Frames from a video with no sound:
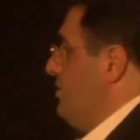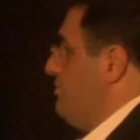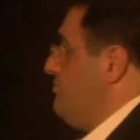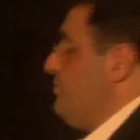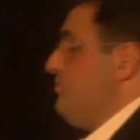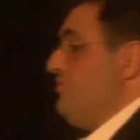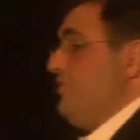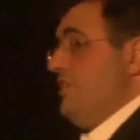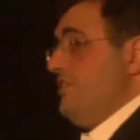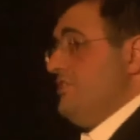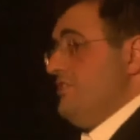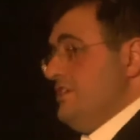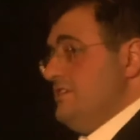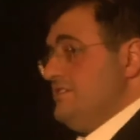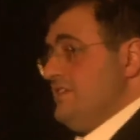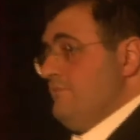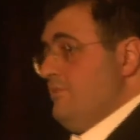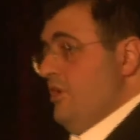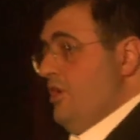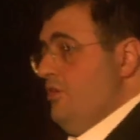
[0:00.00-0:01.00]
The third is
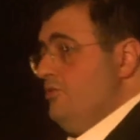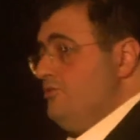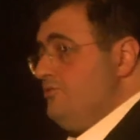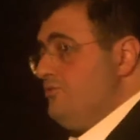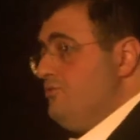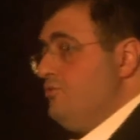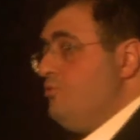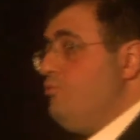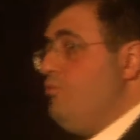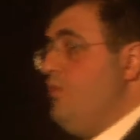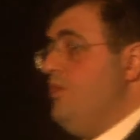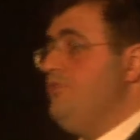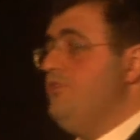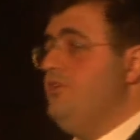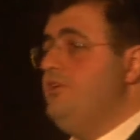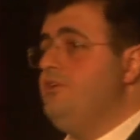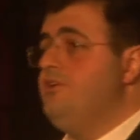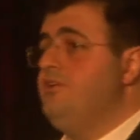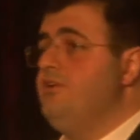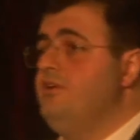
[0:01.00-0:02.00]
about
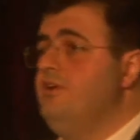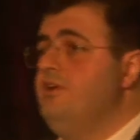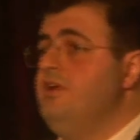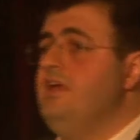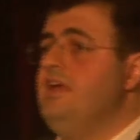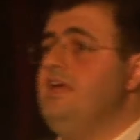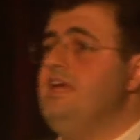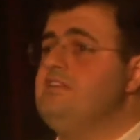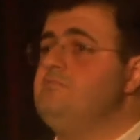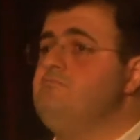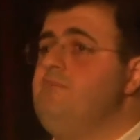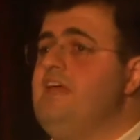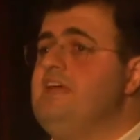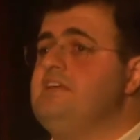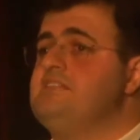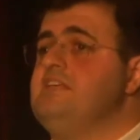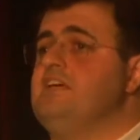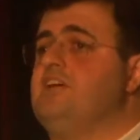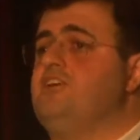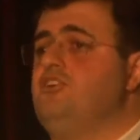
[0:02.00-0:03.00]
whether it
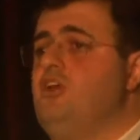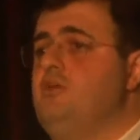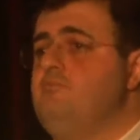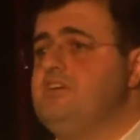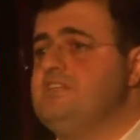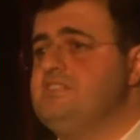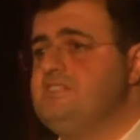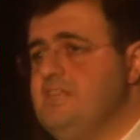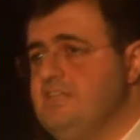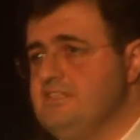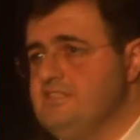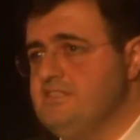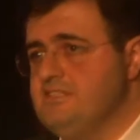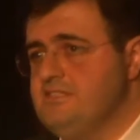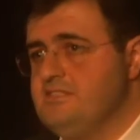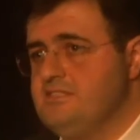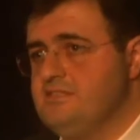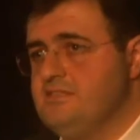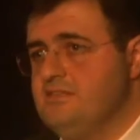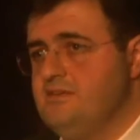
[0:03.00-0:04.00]
makes economic
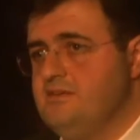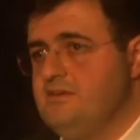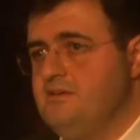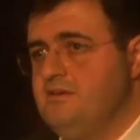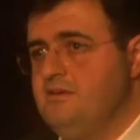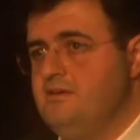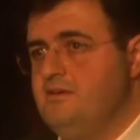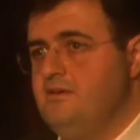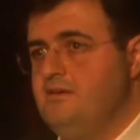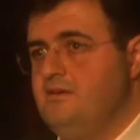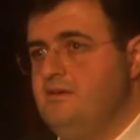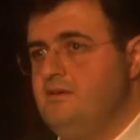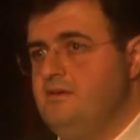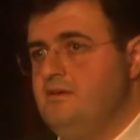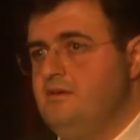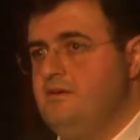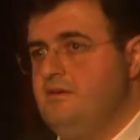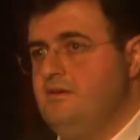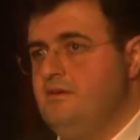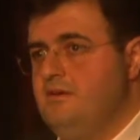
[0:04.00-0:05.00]
sense
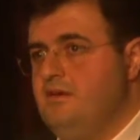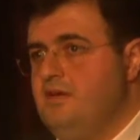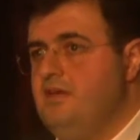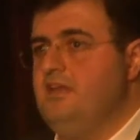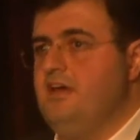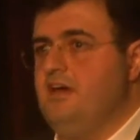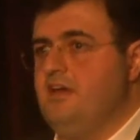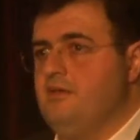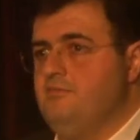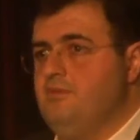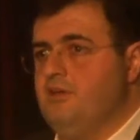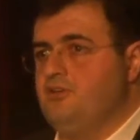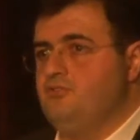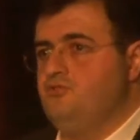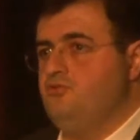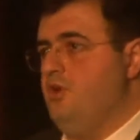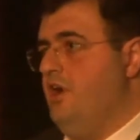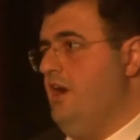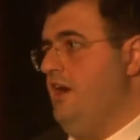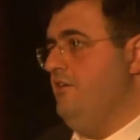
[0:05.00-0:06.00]
in Arabic
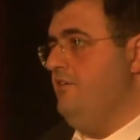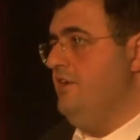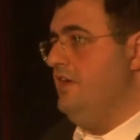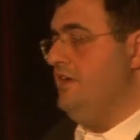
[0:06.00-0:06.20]
to have,